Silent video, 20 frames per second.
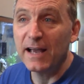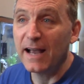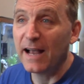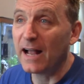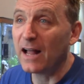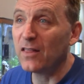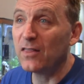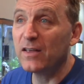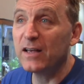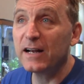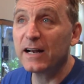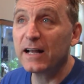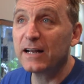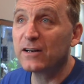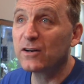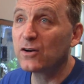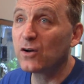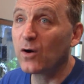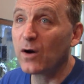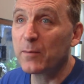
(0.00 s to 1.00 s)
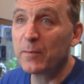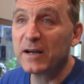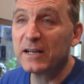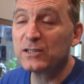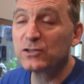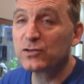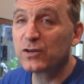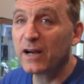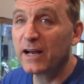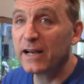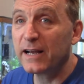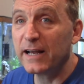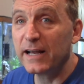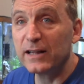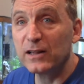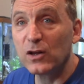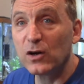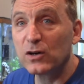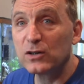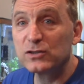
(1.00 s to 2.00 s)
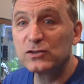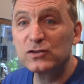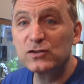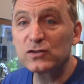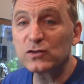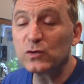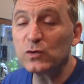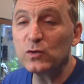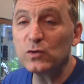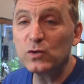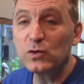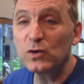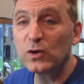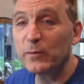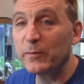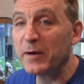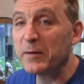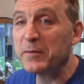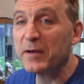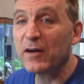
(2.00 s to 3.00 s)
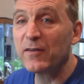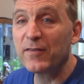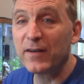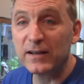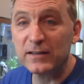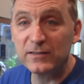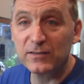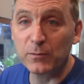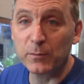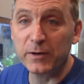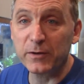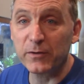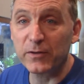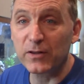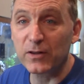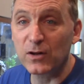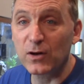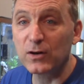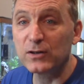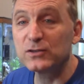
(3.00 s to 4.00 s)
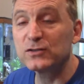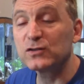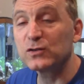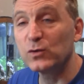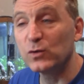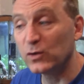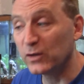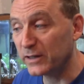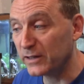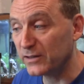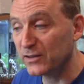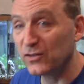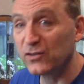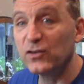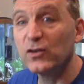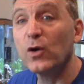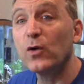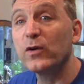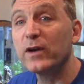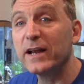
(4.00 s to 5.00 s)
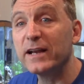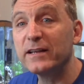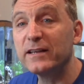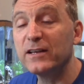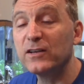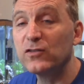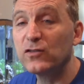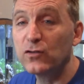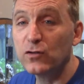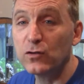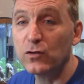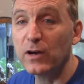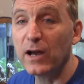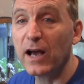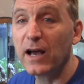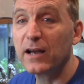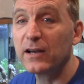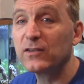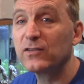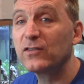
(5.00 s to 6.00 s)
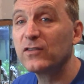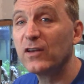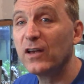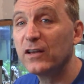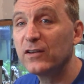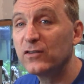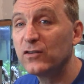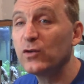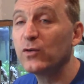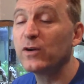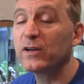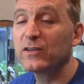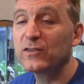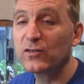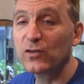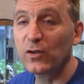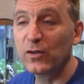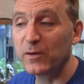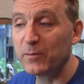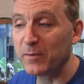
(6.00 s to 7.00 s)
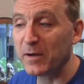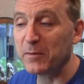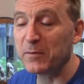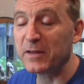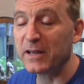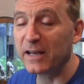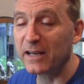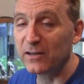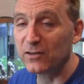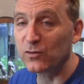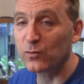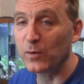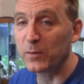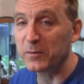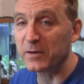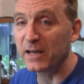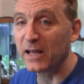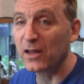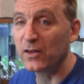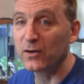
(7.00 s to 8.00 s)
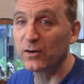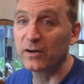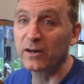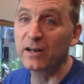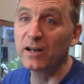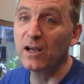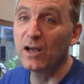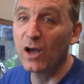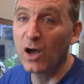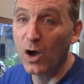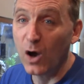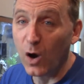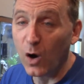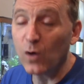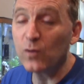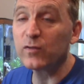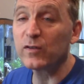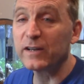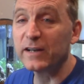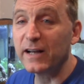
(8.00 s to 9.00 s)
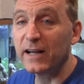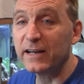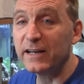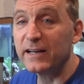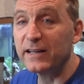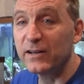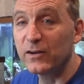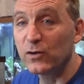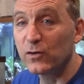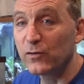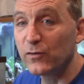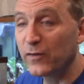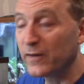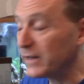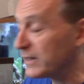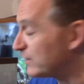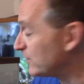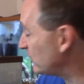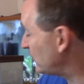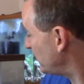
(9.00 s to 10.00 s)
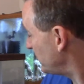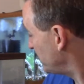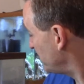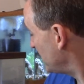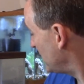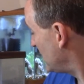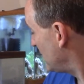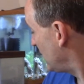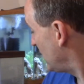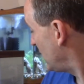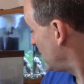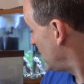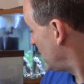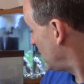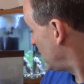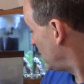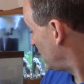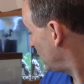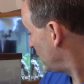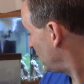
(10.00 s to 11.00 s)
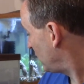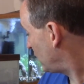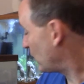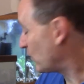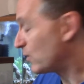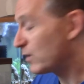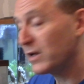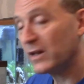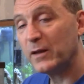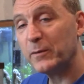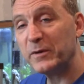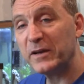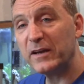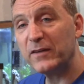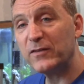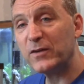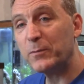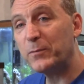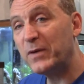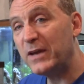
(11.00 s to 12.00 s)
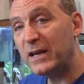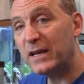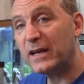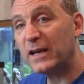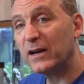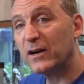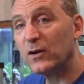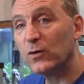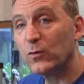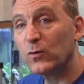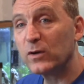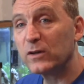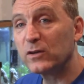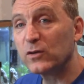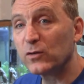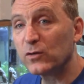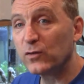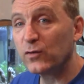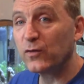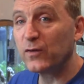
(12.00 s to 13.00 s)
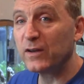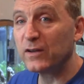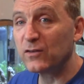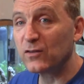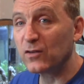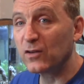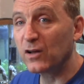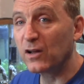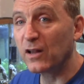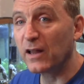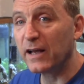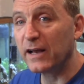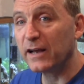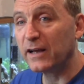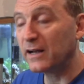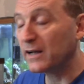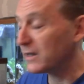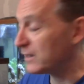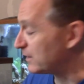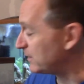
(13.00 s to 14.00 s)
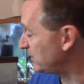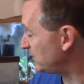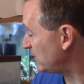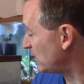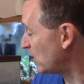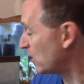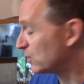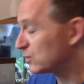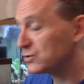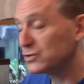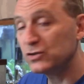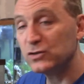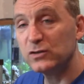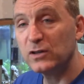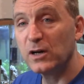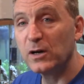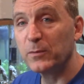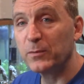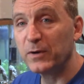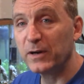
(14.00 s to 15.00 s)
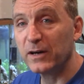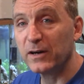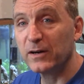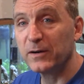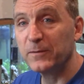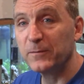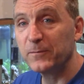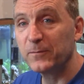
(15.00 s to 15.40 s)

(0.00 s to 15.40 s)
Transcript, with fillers: And then, I don't know, I might try a large school, or maybe I'll find somebody with a large school and just donate these two guys to it so that maybe they can swim together and hopefully not eat their own fins. So uh, let me give you a peek here at what those fins look like uh, all chewed up here.